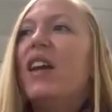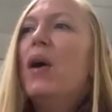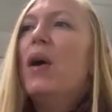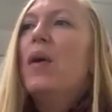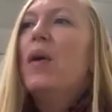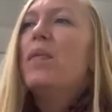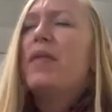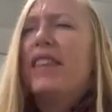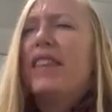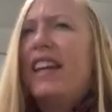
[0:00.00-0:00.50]

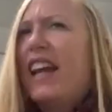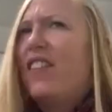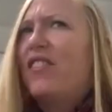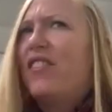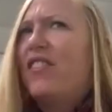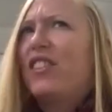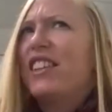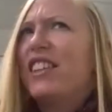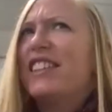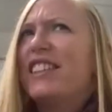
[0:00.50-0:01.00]
But then
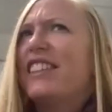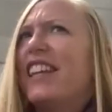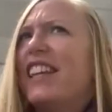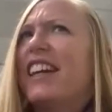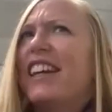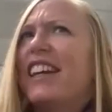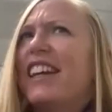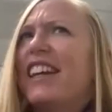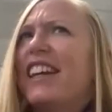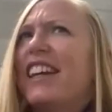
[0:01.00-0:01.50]
after the
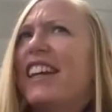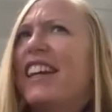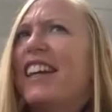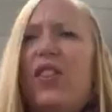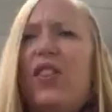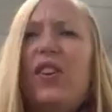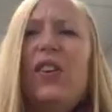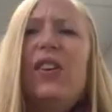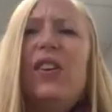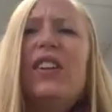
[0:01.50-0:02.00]
second and
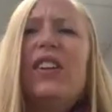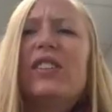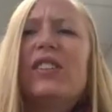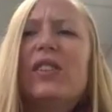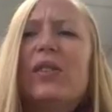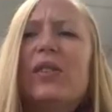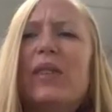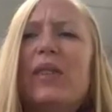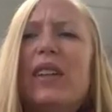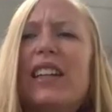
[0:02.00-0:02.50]
third
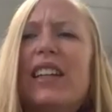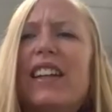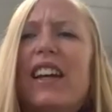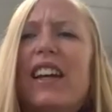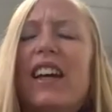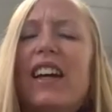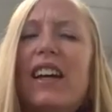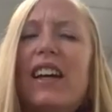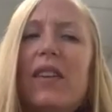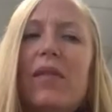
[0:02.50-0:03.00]
attunement,
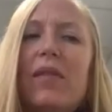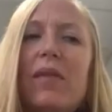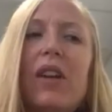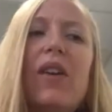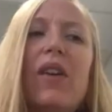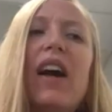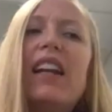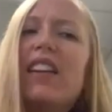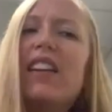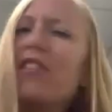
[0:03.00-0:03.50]
um, you know,
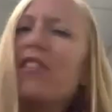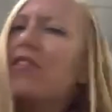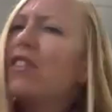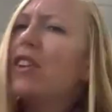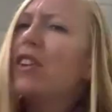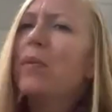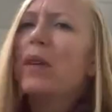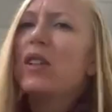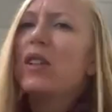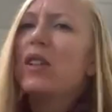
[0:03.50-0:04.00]
I didn't feel
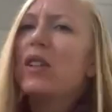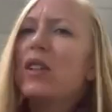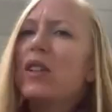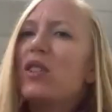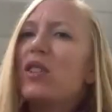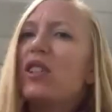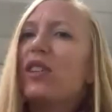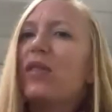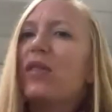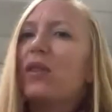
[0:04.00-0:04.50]
much
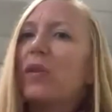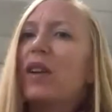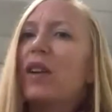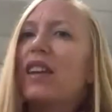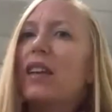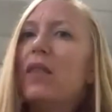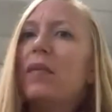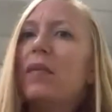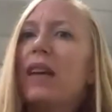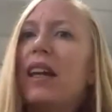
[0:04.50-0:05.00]
different within
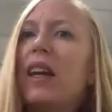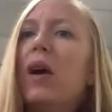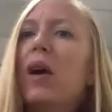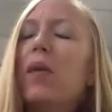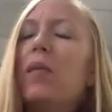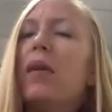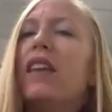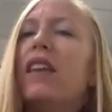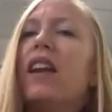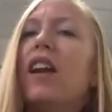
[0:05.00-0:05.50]
me. But
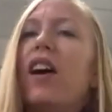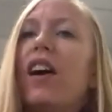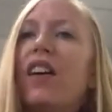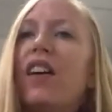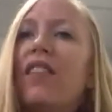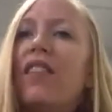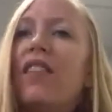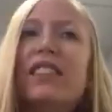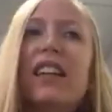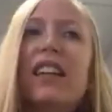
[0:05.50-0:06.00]
then all of a
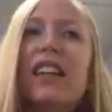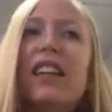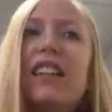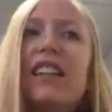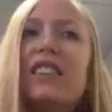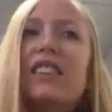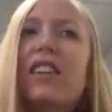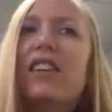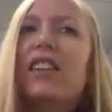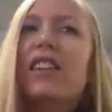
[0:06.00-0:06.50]
sudden, I
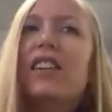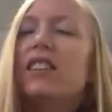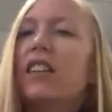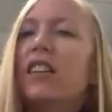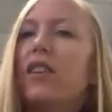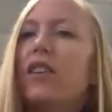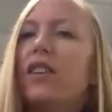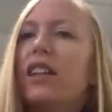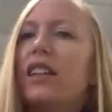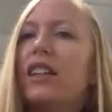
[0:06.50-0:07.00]
started to
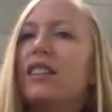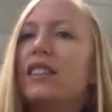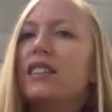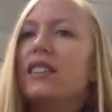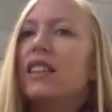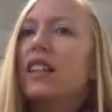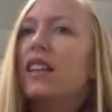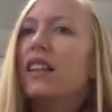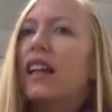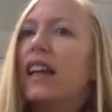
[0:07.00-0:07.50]
notice
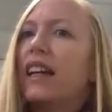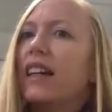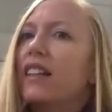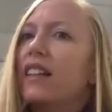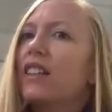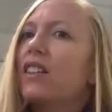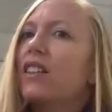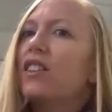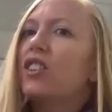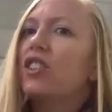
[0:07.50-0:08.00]
like
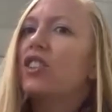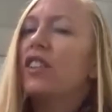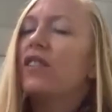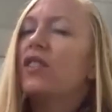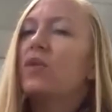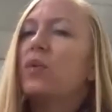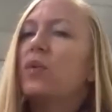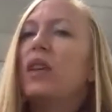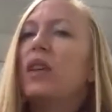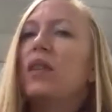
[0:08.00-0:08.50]
shifts
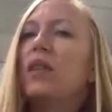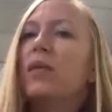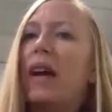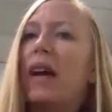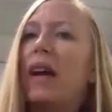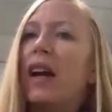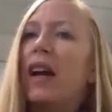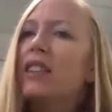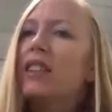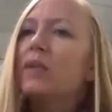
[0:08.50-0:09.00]
within my
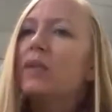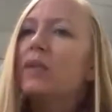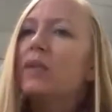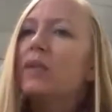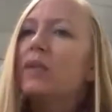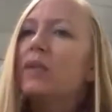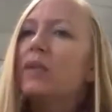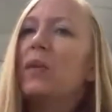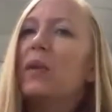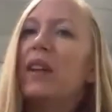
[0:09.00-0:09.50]

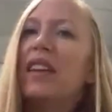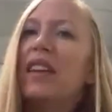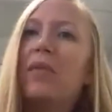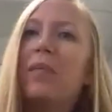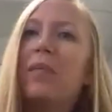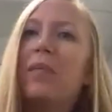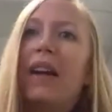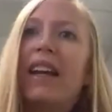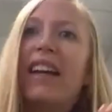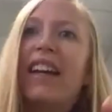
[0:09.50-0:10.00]
husband, within
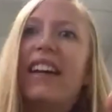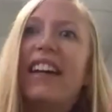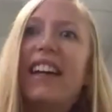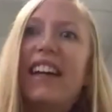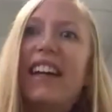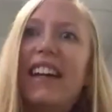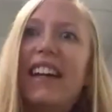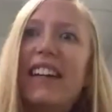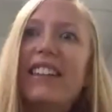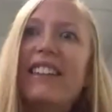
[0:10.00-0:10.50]
my
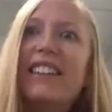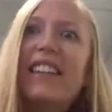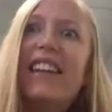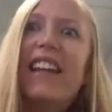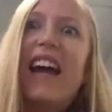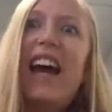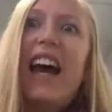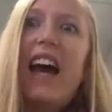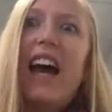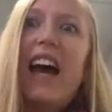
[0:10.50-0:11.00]
kids in the
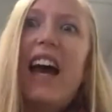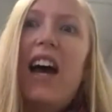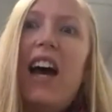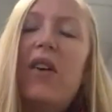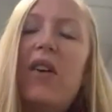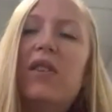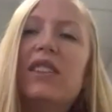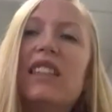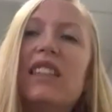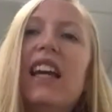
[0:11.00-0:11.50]
house,
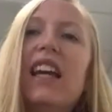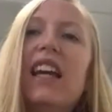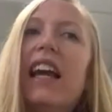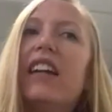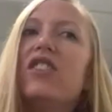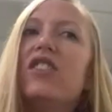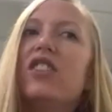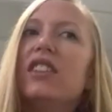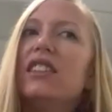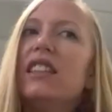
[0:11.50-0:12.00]
and
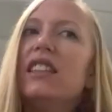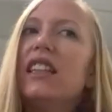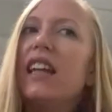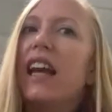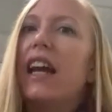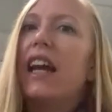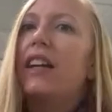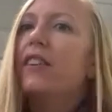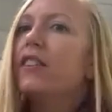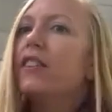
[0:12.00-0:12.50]
just the
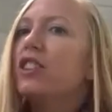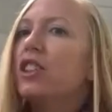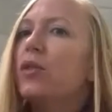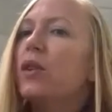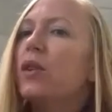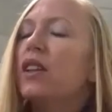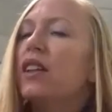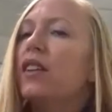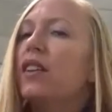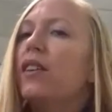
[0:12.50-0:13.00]
energy
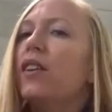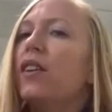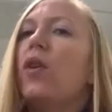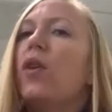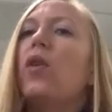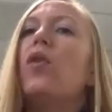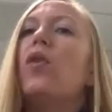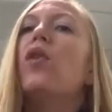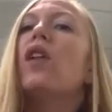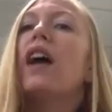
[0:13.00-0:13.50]
within our
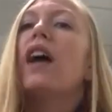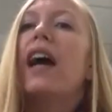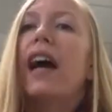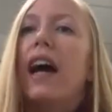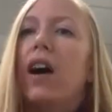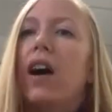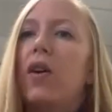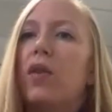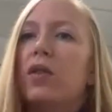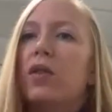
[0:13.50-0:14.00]
whole
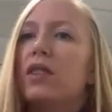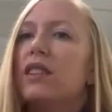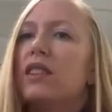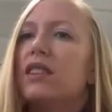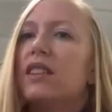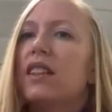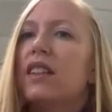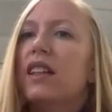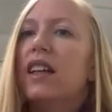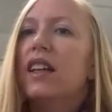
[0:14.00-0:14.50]

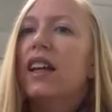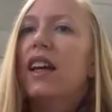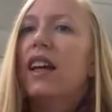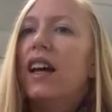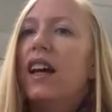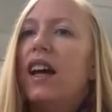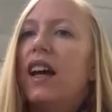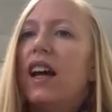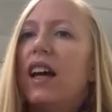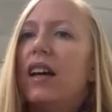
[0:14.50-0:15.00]
house.
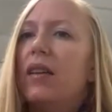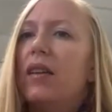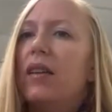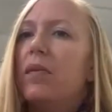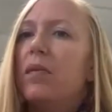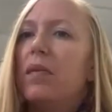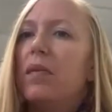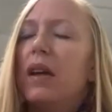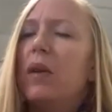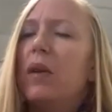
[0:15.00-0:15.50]

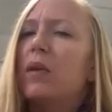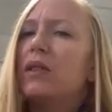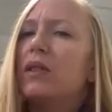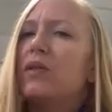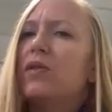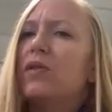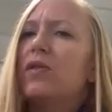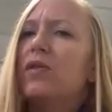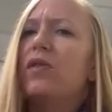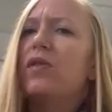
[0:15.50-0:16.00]
Um, it was
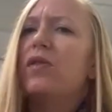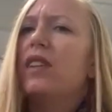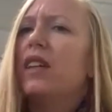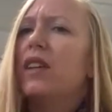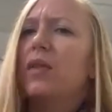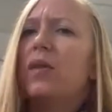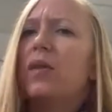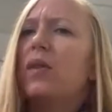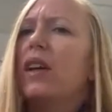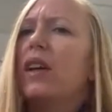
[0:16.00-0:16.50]
it
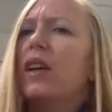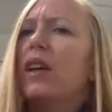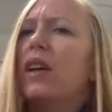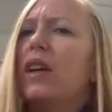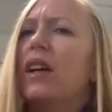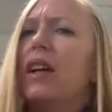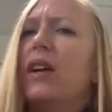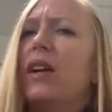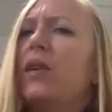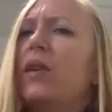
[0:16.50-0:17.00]
it
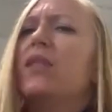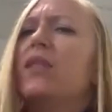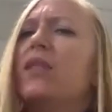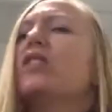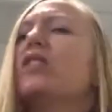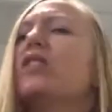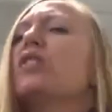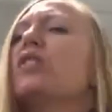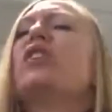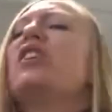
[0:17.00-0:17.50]
just changed
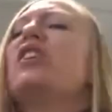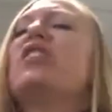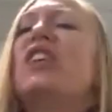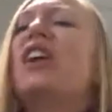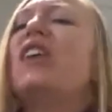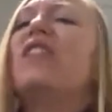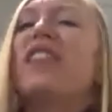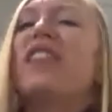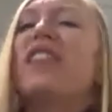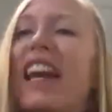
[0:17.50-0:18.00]
everything.
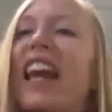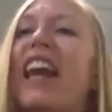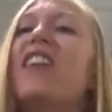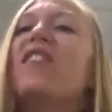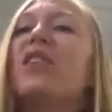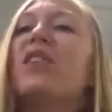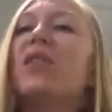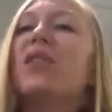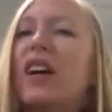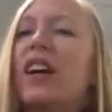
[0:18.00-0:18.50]
Everyone
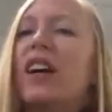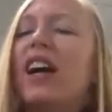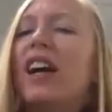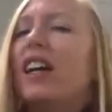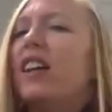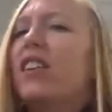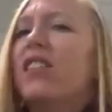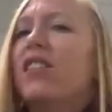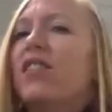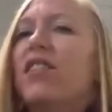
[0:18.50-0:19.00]
kind of
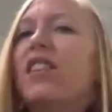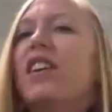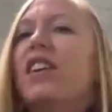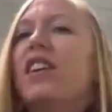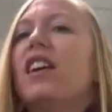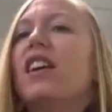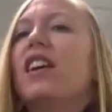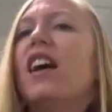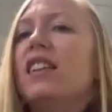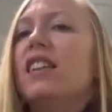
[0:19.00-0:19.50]
got
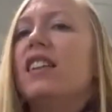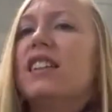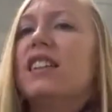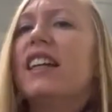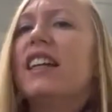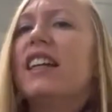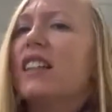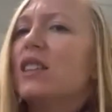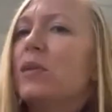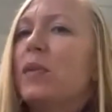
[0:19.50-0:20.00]
to
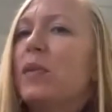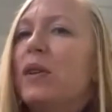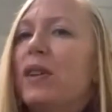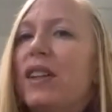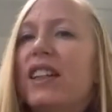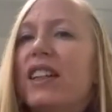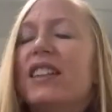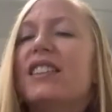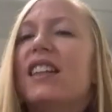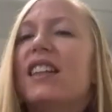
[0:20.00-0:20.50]
experience
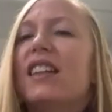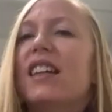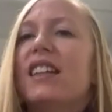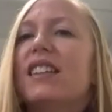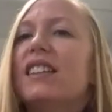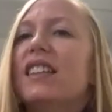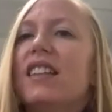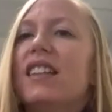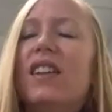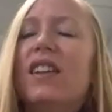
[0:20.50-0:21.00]
this,
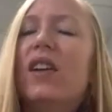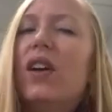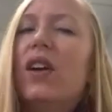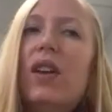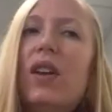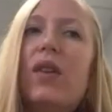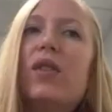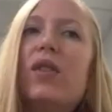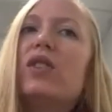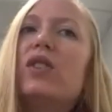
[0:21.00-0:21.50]
and
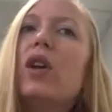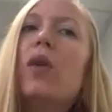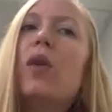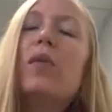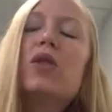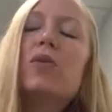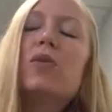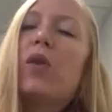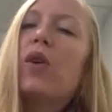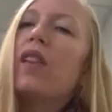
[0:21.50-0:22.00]
there's so much
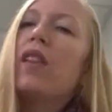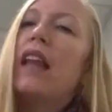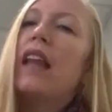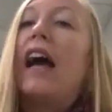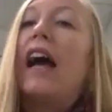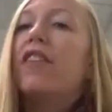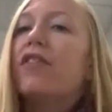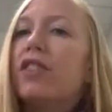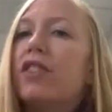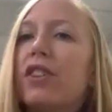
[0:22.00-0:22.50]
more
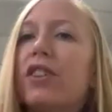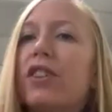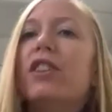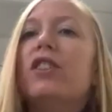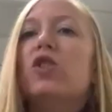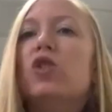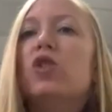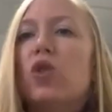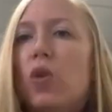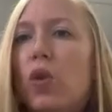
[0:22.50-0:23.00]
laughter and
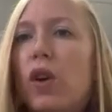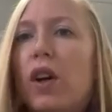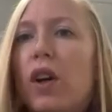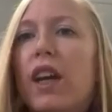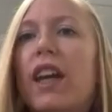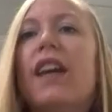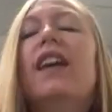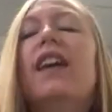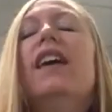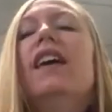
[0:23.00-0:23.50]
joy.